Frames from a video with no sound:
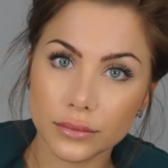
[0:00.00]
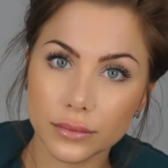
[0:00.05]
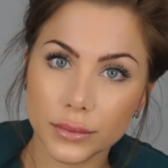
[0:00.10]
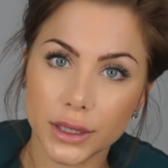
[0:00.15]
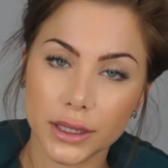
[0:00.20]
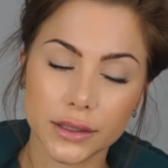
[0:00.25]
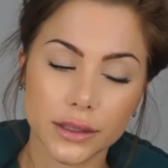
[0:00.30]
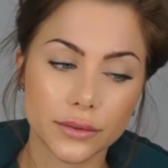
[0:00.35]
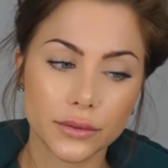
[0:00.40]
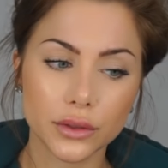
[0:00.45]

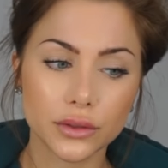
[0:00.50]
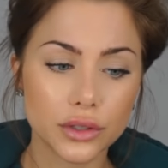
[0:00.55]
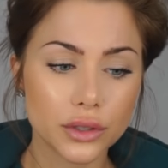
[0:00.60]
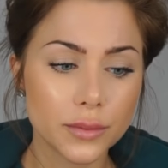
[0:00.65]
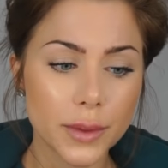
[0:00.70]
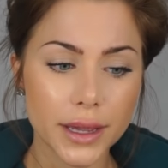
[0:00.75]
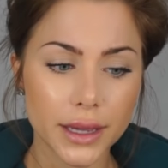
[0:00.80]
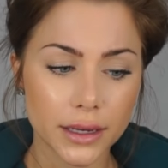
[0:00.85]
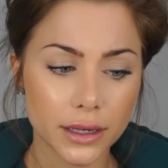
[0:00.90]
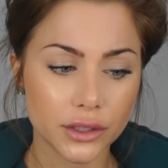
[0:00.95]
Because if you do
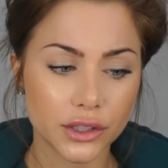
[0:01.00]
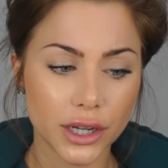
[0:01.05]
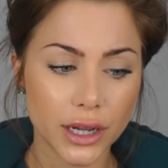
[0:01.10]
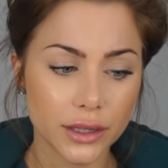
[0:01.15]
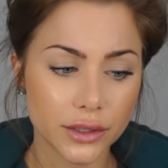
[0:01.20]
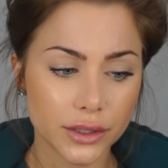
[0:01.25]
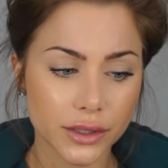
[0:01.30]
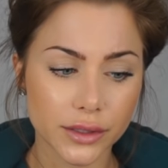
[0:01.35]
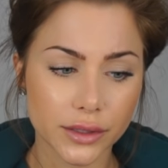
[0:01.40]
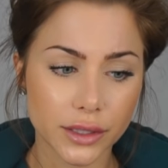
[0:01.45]
make any
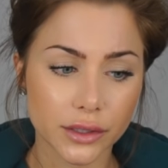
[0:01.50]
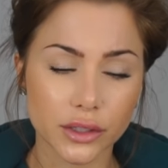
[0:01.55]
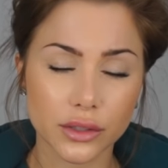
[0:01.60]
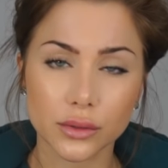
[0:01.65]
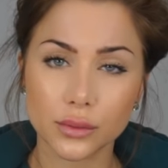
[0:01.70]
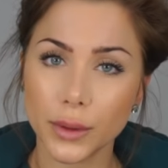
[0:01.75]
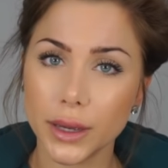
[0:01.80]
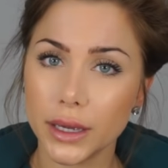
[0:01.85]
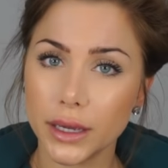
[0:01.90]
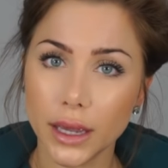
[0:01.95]
changes, such
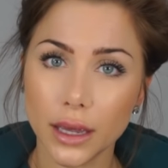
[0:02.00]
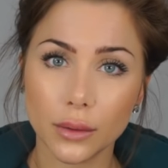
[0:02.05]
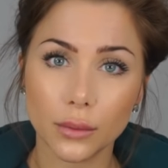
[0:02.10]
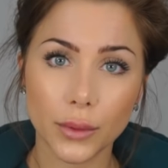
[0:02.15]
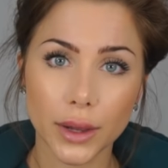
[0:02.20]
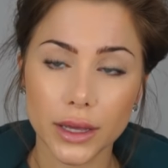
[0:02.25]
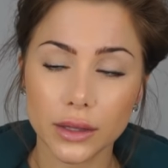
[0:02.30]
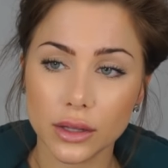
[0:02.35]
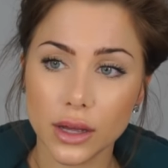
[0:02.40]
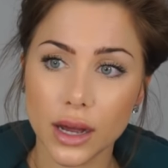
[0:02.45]
as weight gain,
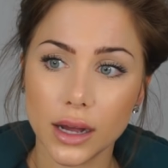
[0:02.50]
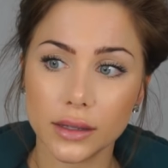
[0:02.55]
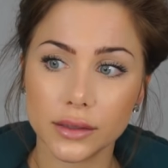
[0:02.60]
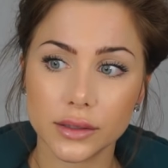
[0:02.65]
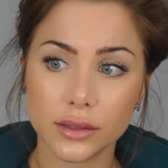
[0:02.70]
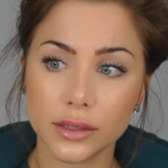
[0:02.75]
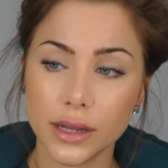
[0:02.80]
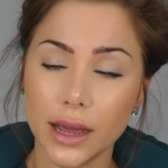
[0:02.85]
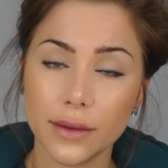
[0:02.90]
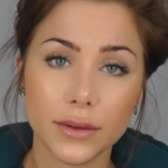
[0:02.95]
weight
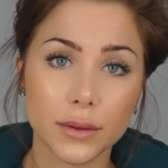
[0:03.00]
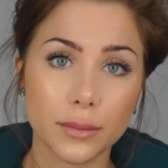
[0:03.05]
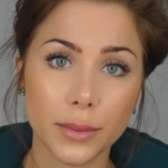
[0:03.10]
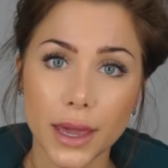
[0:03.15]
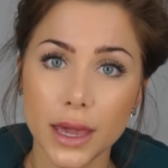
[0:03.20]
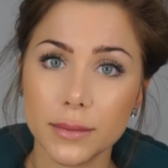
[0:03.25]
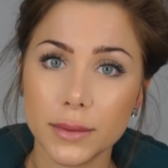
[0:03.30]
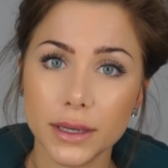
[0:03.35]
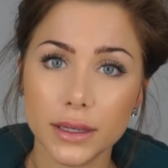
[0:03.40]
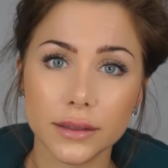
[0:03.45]
loss, having
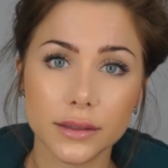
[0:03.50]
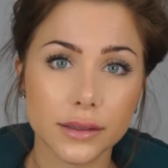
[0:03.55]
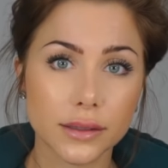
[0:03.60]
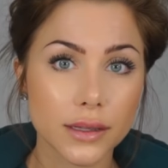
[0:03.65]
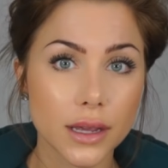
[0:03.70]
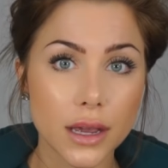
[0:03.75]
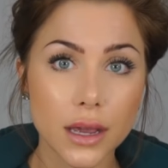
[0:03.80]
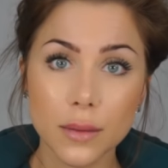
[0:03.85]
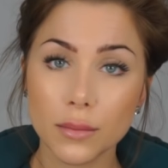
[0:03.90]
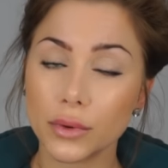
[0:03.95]

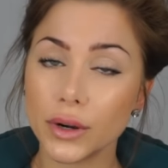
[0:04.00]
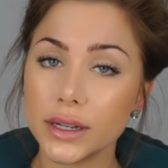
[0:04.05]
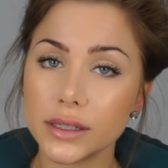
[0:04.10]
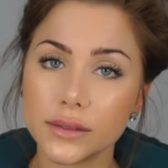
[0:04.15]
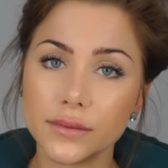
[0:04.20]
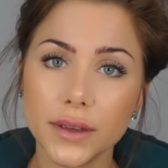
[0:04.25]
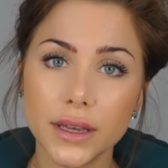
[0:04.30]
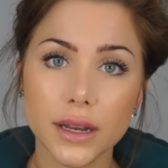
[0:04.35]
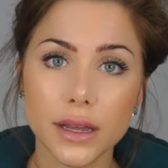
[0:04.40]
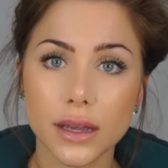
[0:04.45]
babies,
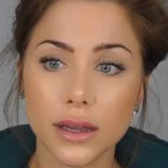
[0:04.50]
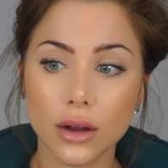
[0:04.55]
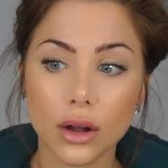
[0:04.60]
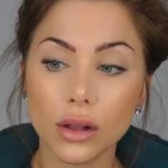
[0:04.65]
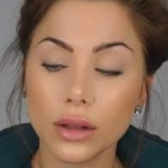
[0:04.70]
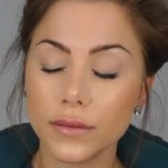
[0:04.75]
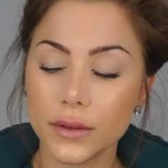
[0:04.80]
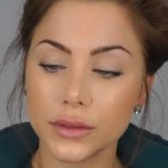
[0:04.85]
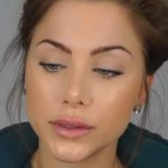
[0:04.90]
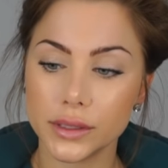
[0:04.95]
breastfeeding,
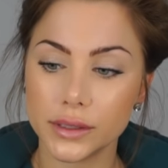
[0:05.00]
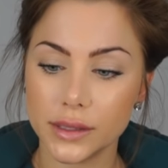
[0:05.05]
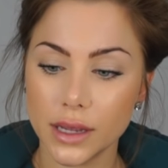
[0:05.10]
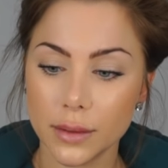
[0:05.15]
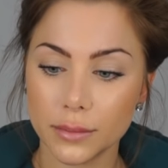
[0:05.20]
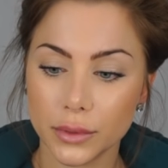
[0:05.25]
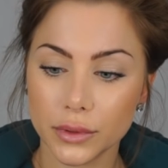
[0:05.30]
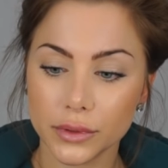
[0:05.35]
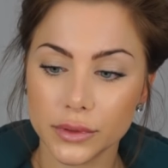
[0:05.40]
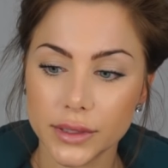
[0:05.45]
all those
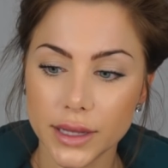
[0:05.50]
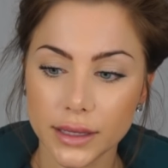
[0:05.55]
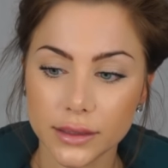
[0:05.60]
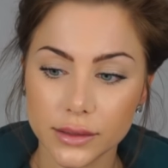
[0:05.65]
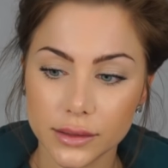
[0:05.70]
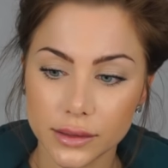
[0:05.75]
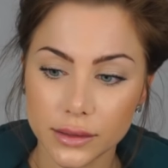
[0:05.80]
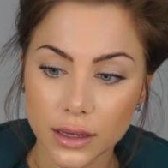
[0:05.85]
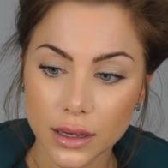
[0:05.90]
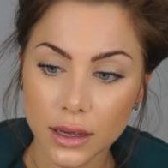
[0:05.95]
examples,
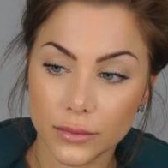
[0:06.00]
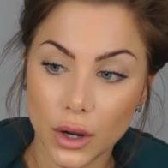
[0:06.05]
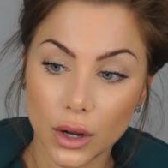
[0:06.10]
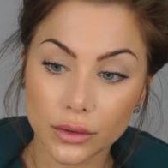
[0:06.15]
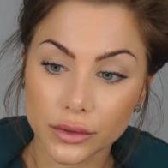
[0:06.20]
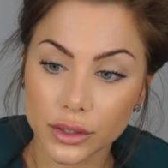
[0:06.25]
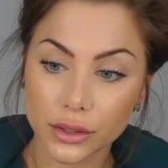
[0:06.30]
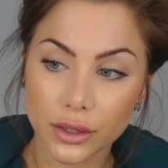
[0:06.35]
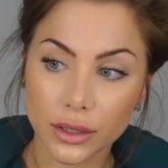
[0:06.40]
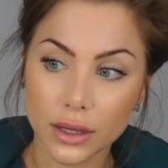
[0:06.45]
that's
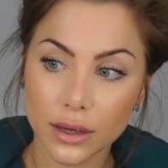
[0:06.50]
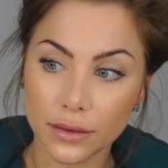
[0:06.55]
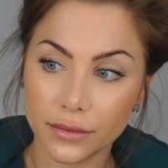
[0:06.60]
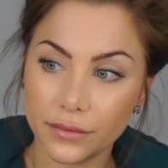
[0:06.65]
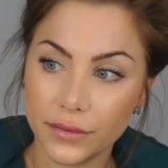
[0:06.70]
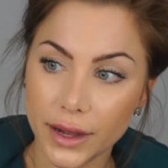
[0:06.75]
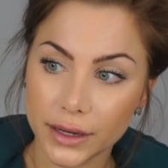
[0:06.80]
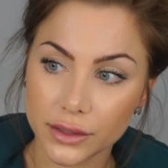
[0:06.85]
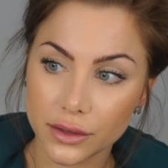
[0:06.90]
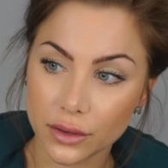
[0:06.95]
also gonna
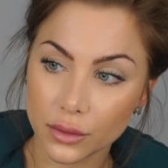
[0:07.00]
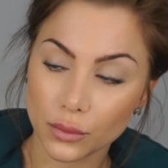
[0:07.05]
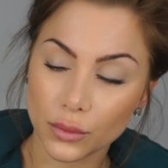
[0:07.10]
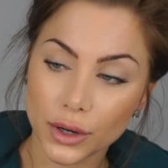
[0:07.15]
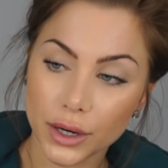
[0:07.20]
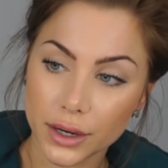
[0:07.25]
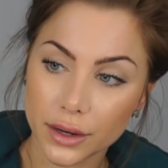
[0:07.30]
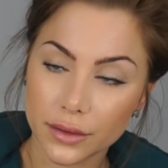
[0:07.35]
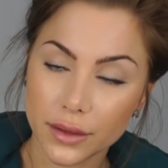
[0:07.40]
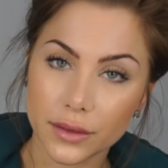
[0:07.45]
affect the
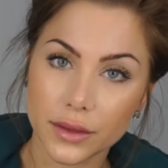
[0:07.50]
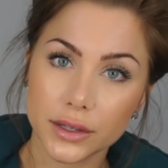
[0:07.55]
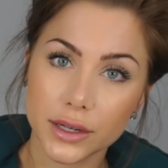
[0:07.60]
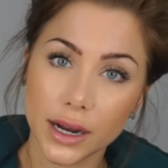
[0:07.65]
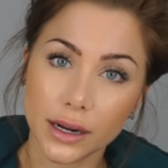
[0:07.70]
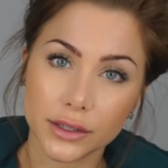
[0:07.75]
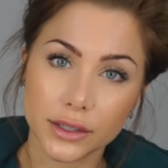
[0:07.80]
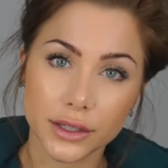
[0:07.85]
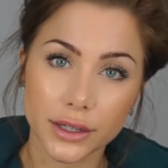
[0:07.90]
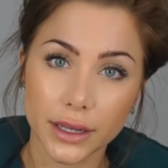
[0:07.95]
work that the
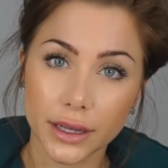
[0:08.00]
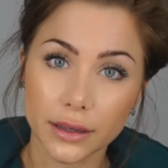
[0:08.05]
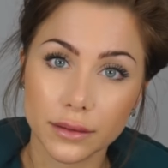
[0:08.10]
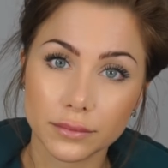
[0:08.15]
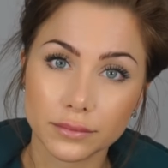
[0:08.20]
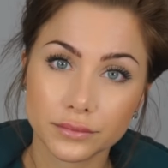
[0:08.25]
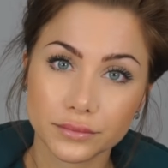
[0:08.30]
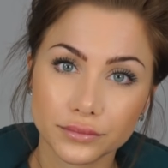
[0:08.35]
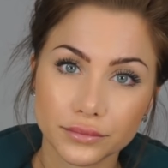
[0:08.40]
doctor did.